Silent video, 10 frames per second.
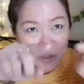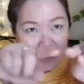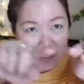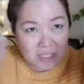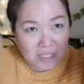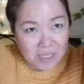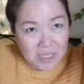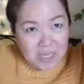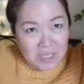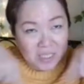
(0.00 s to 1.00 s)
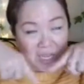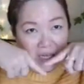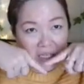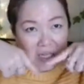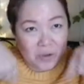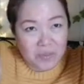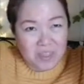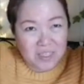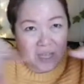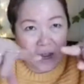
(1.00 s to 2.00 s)
can see the inside is like with
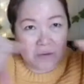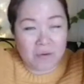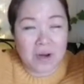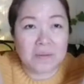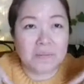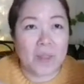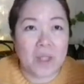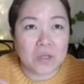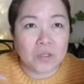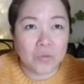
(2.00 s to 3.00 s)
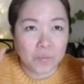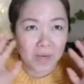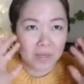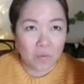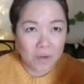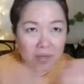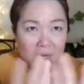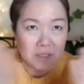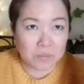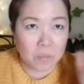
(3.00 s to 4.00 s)
design, right? So buy the one that
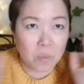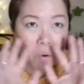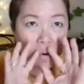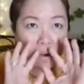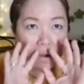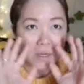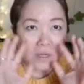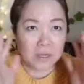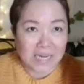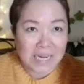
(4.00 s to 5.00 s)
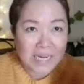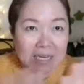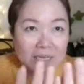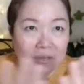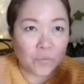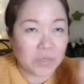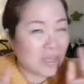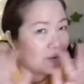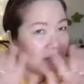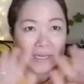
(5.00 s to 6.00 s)
is more clean
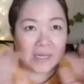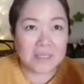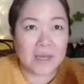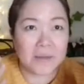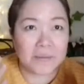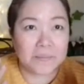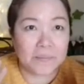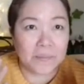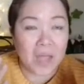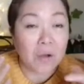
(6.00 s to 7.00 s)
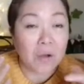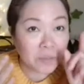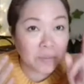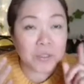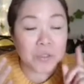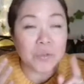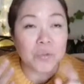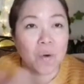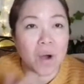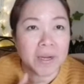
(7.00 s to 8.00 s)
without any design. I'll explain to you
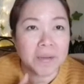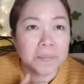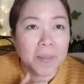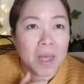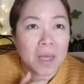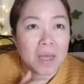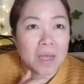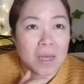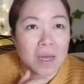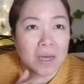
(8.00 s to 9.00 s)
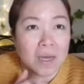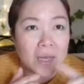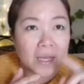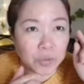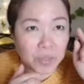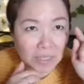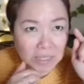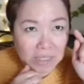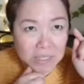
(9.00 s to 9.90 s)
why. As you can see,